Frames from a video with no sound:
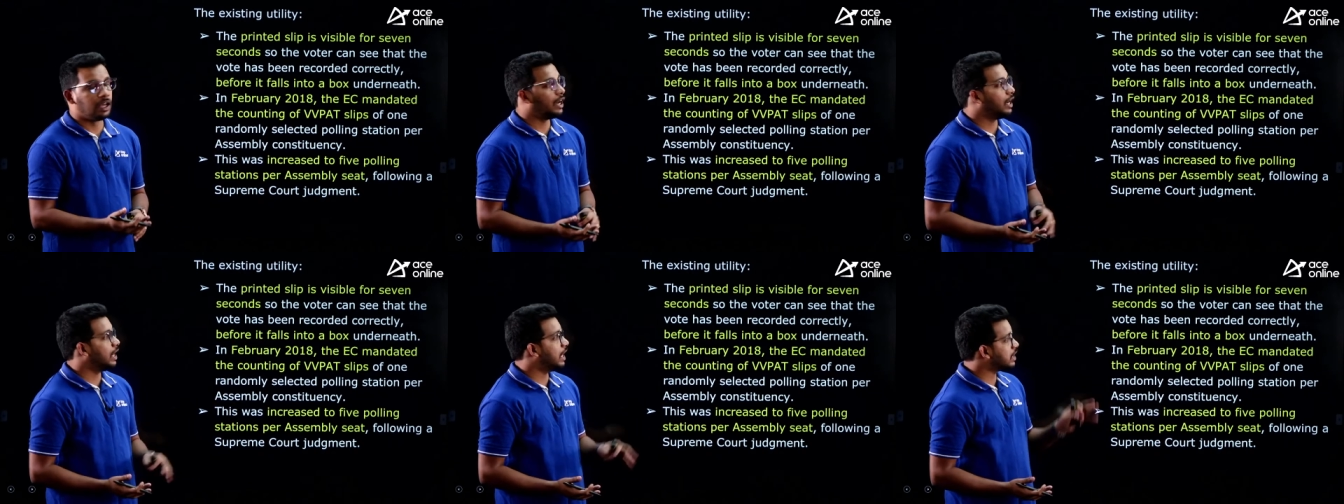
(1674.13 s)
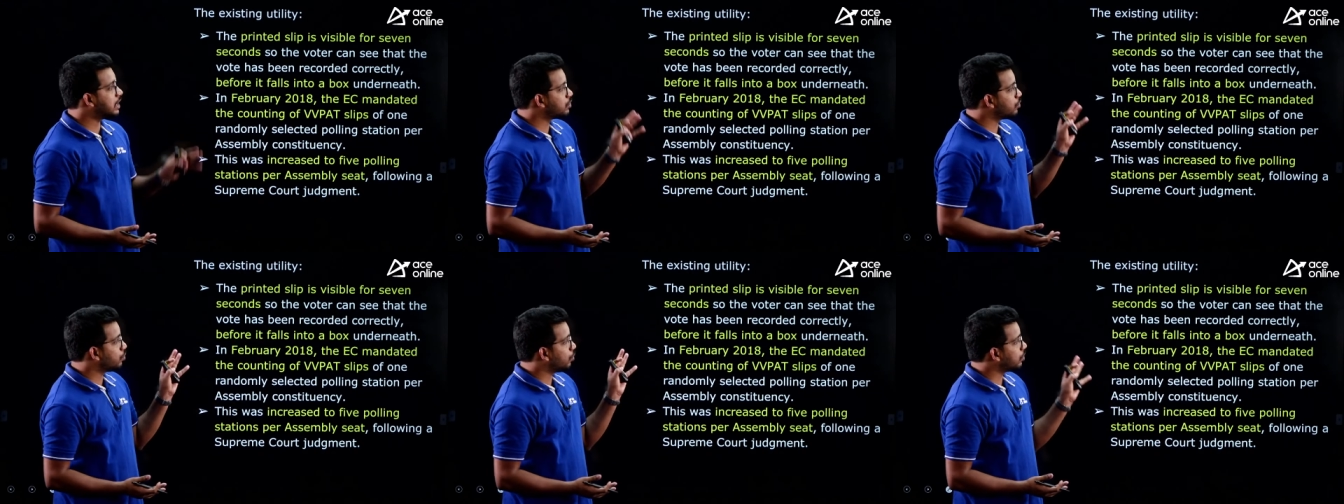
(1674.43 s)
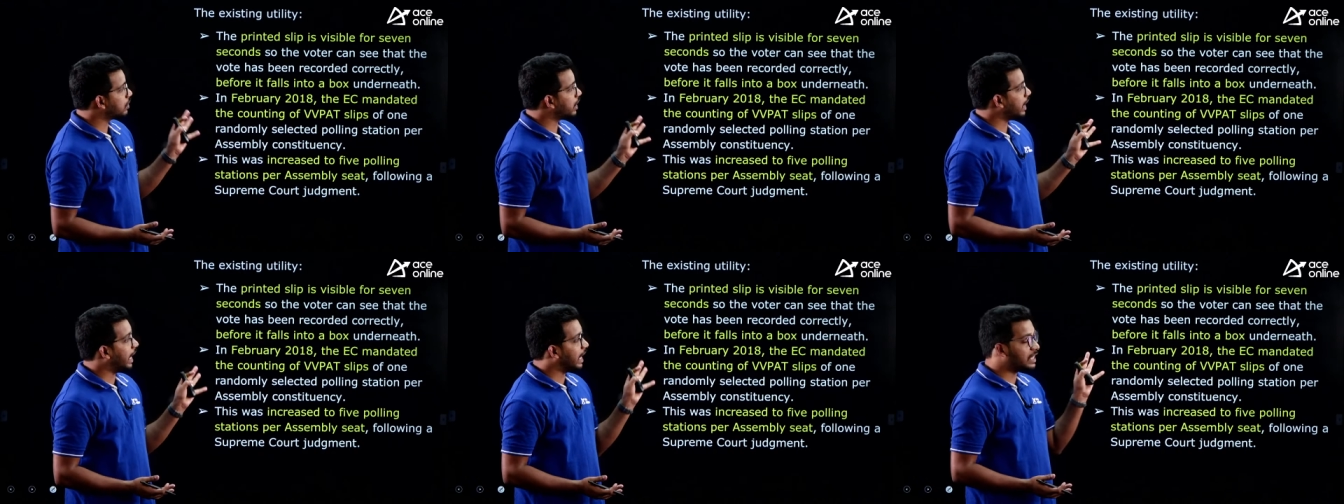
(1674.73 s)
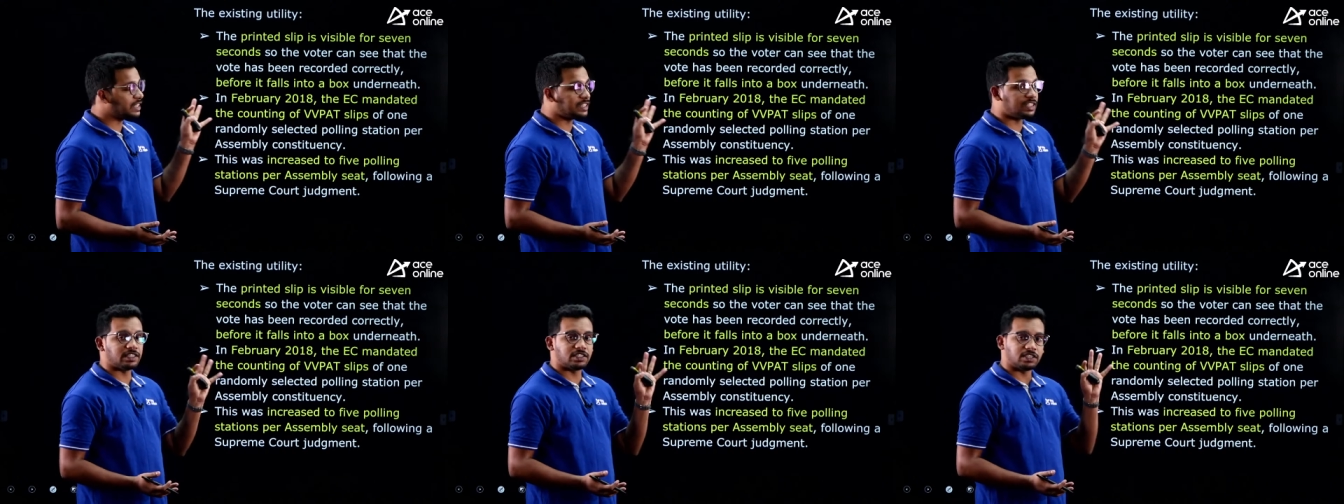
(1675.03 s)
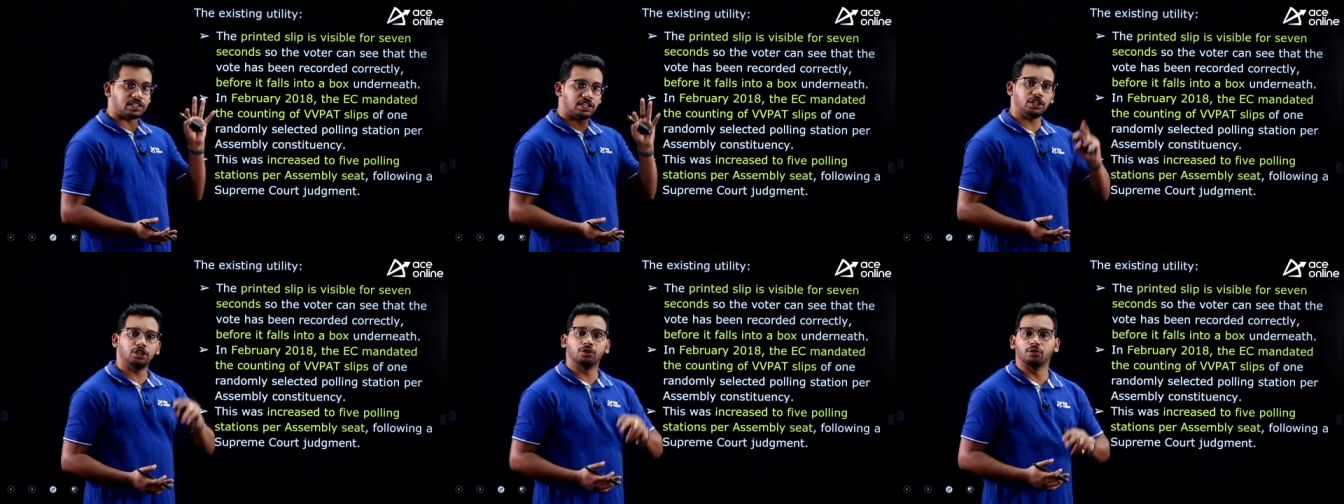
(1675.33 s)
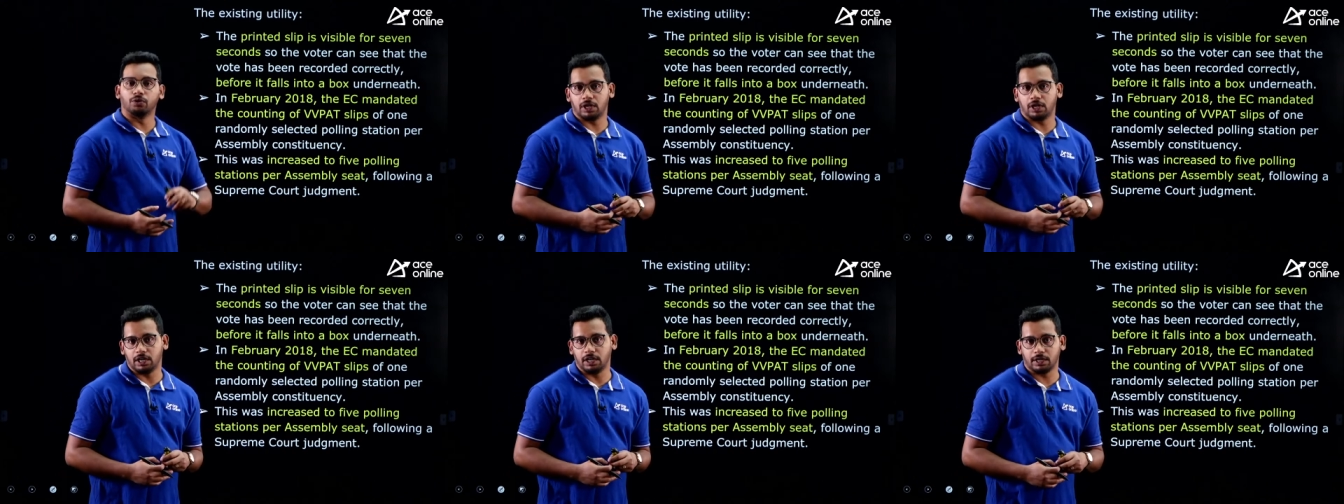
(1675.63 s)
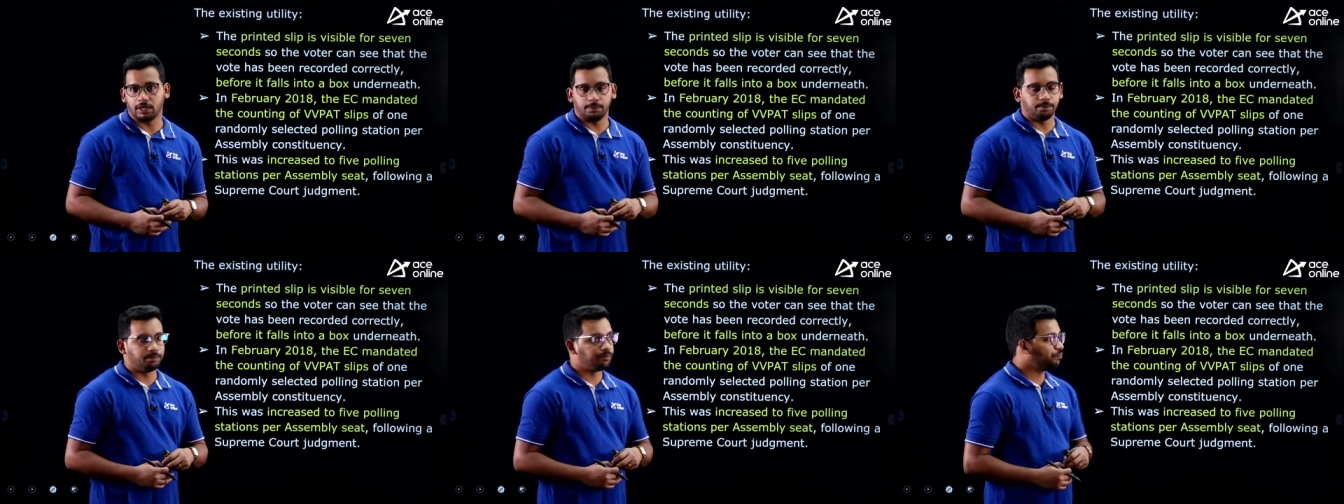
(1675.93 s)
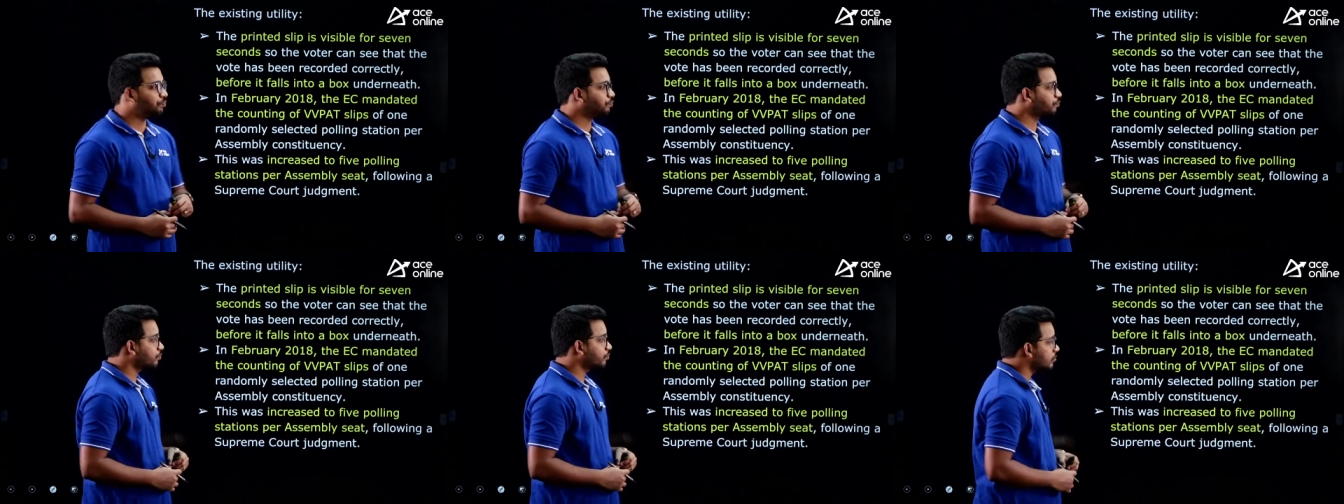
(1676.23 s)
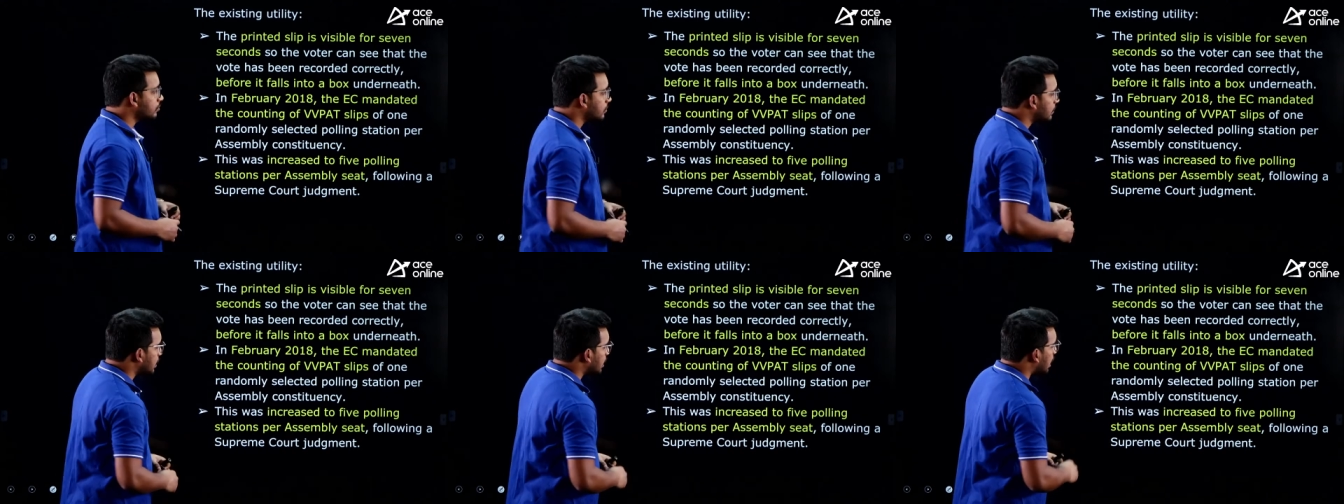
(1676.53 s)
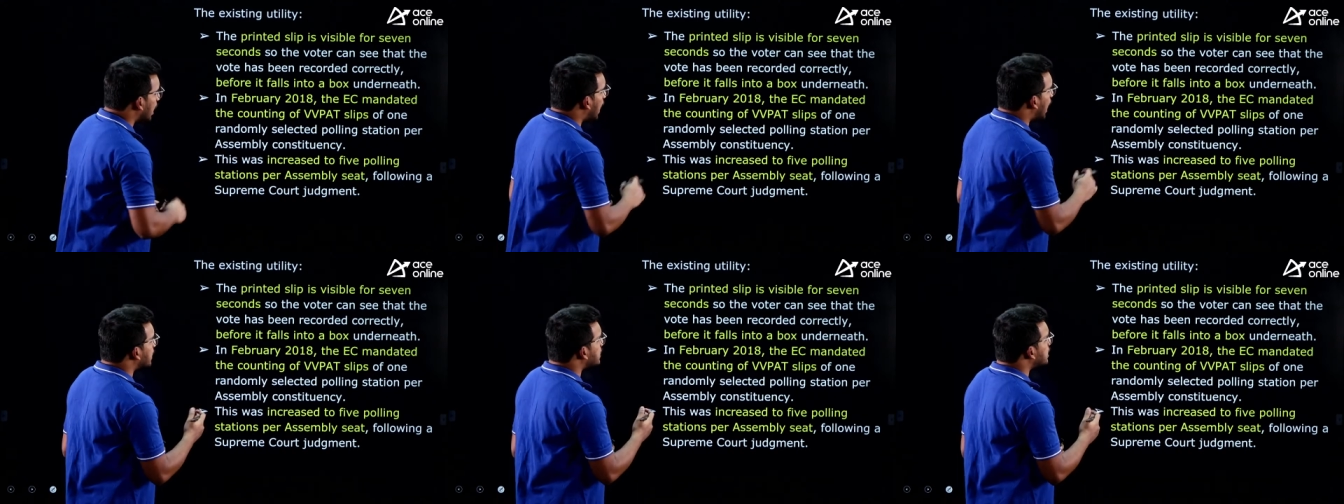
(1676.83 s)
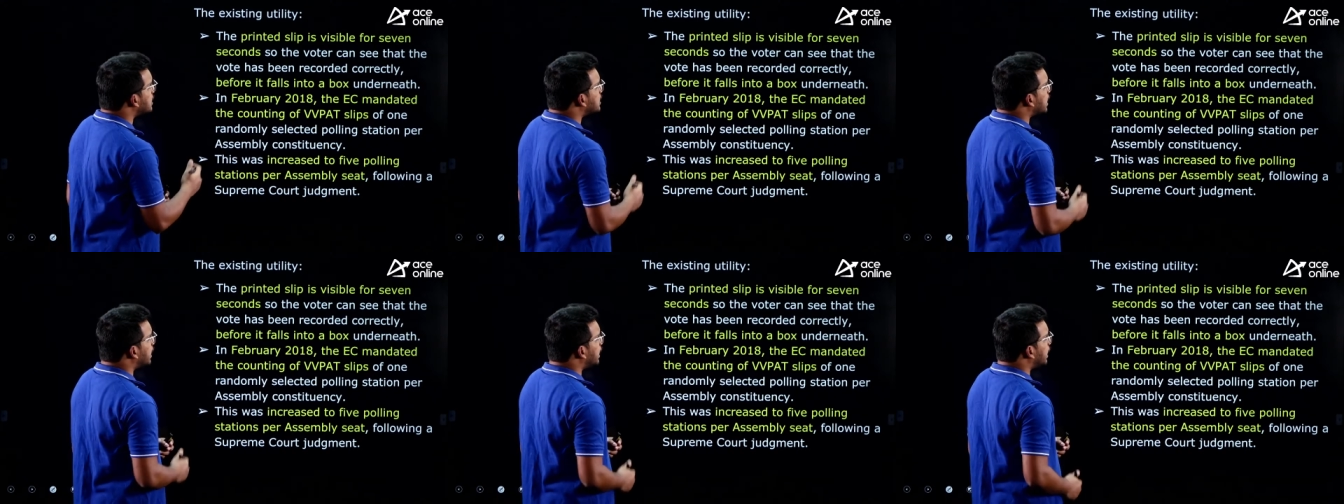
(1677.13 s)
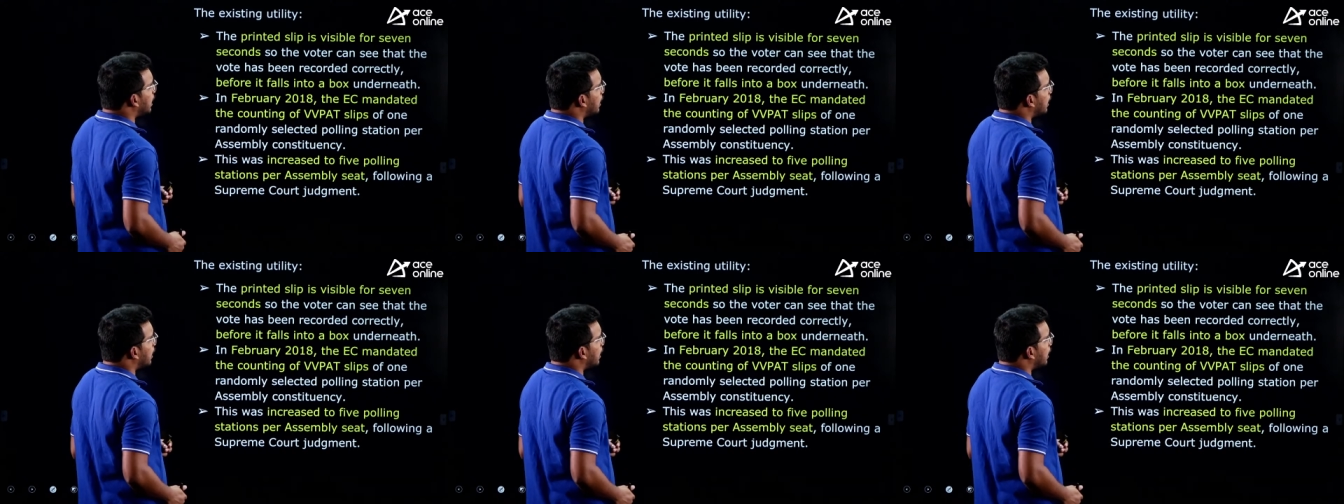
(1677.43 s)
let us know the existing utility. As I said